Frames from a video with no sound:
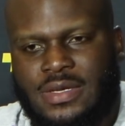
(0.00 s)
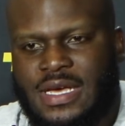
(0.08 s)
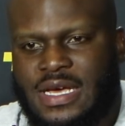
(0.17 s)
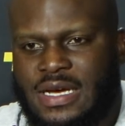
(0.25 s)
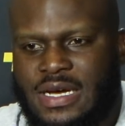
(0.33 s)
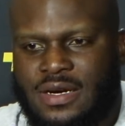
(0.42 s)

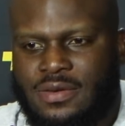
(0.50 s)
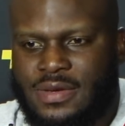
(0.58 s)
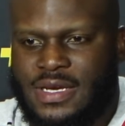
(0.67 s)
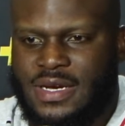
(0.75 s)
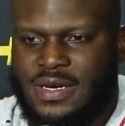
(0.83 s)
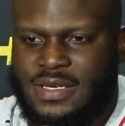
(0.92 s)
Yeah, I
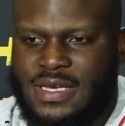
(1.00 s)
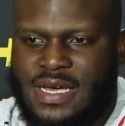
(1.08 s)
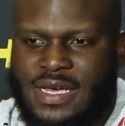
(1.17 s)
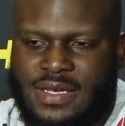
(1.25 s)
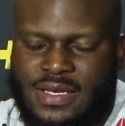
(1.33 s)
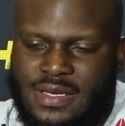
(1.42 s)
don't care. He
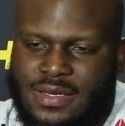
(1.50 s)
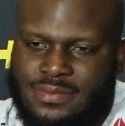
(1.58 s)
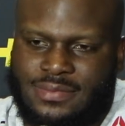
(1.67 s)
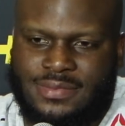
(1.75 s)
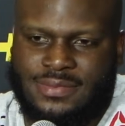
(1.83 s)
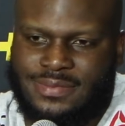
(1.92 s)
got he.
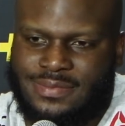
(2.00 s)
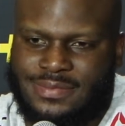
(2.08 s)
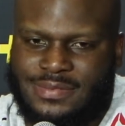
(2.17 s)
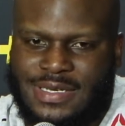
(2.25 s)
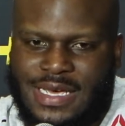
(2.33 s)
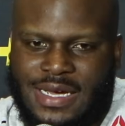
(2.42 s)

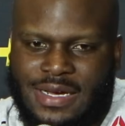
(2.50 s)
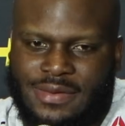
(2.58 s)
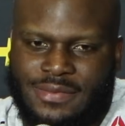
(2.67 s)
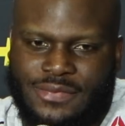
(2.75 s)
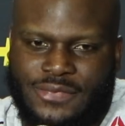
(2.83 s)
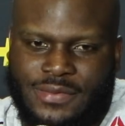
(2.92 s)
He had
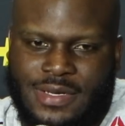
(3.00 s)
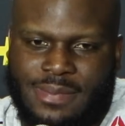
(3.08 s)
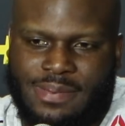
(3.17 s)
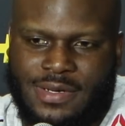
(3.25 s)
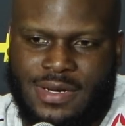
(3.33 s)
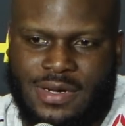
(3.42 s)
a
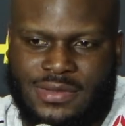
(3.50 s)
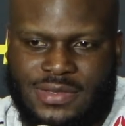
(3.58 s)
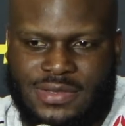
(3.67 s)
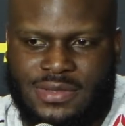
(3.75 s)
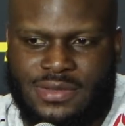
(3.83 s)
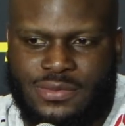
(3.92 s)
couple of
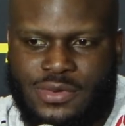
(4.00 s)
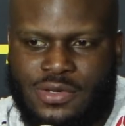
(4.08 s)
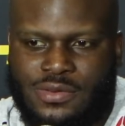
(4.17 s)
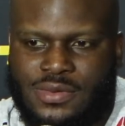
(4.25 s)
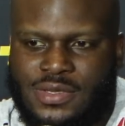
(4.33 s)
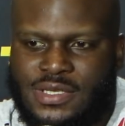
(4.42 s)
losses in a
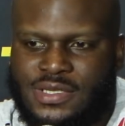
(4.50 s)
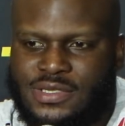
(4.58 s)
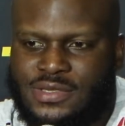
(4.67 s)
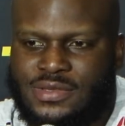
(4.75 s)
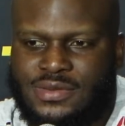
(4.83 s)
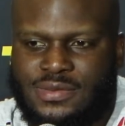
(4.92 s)
row.
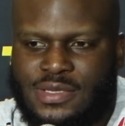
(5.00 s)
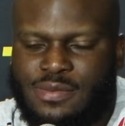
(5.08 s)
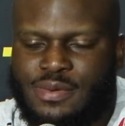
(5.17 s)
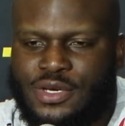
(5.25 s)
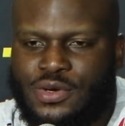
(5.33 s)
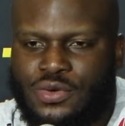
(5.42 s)
It's
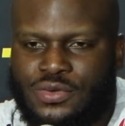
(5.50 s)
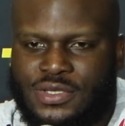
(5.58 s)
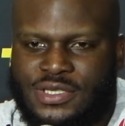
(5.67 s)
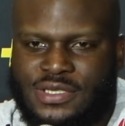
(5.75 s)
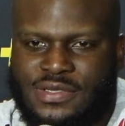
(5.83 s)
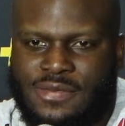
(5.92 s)
it'd be cool
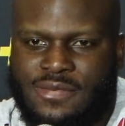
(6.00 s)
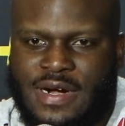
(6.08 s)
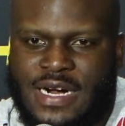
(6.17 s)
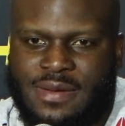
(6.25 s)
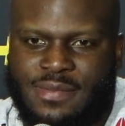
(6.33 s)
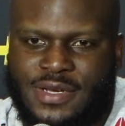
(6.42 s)
to just to
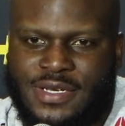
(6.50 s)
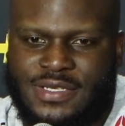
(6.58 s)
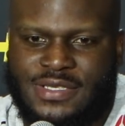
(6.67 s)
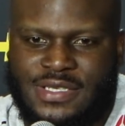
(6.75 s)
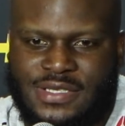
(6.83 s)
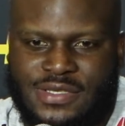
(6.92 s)
fight him
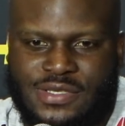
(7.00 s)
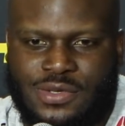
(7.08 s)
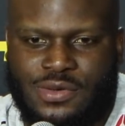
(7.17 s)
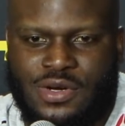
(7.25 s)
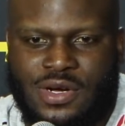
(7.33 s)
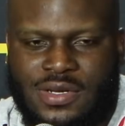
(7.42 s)
because he's a
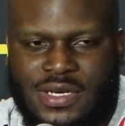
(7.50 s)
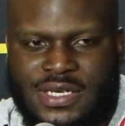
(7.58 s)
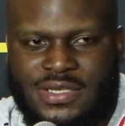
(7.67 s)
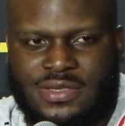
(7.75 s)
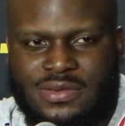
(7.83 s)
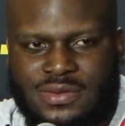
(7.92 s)
so-called
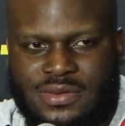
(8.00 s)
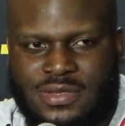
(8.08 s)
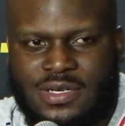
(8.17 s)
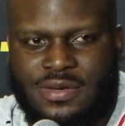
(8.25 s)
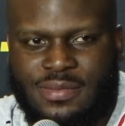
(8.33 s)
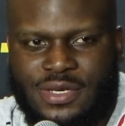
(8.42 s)
legend.
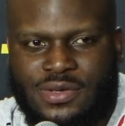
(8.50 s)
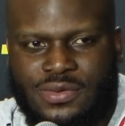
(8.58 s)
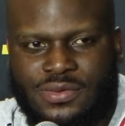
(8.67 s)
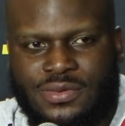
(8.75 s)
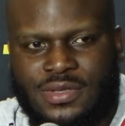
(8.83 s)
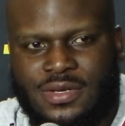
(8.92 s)
So it'd be
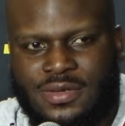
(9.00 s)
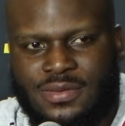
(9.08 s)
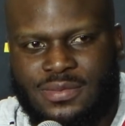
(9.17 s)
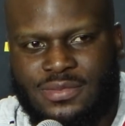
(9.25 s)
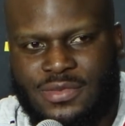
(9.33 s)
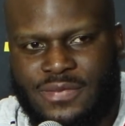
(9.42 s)
cool to,
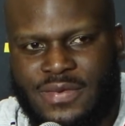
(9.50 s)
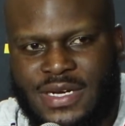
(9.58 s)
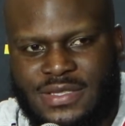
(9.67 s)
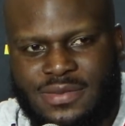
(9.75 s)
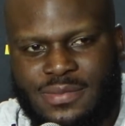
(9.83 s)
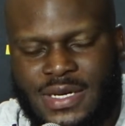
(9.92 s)
um, to
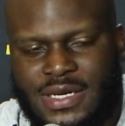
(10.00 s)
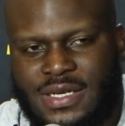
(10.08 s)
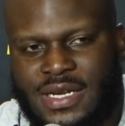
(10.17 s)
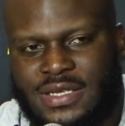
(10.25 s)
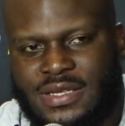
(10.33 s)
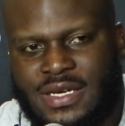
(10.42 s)
fight somebody
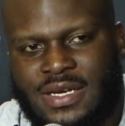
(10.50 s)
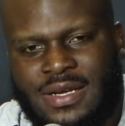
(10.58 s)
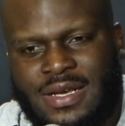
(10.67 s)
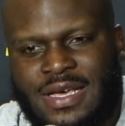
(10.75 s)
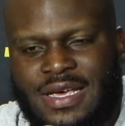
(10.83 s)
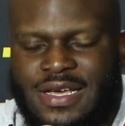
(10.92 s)
like that.
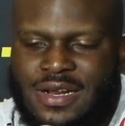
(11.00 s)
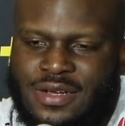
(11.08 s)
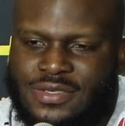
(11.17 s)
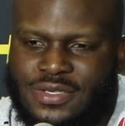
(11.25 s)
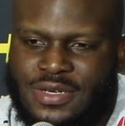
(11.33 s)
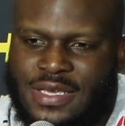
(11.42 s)
And
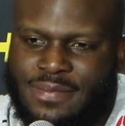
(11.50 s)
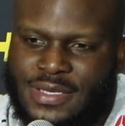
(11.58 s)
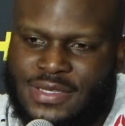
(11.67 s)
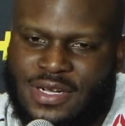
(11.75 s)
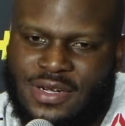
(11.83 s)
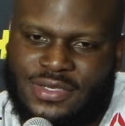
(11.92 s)
also, he
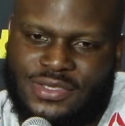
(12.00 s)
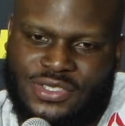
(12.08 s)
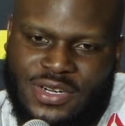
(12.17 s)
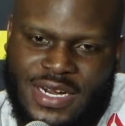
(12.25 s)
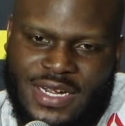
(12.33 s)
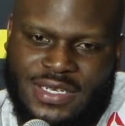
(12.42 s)
been talking
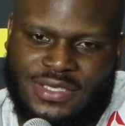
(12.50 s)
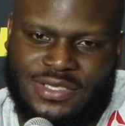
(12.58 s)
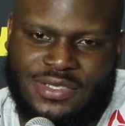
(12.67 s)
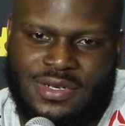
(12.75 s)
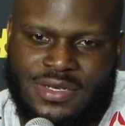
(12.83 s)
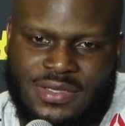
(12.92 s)
trash.
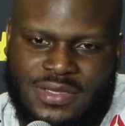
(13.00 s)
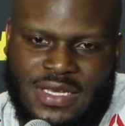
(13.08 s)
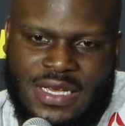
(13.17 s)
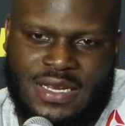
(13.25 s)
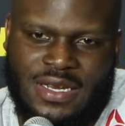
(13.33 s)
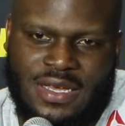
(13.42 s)
You know, he's
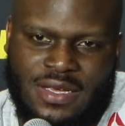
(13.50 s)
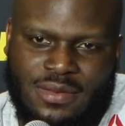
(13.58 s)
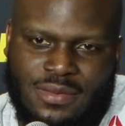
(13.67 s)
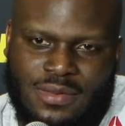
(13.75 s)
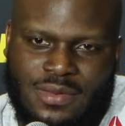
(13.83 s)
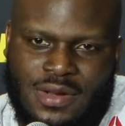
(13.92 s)
saying that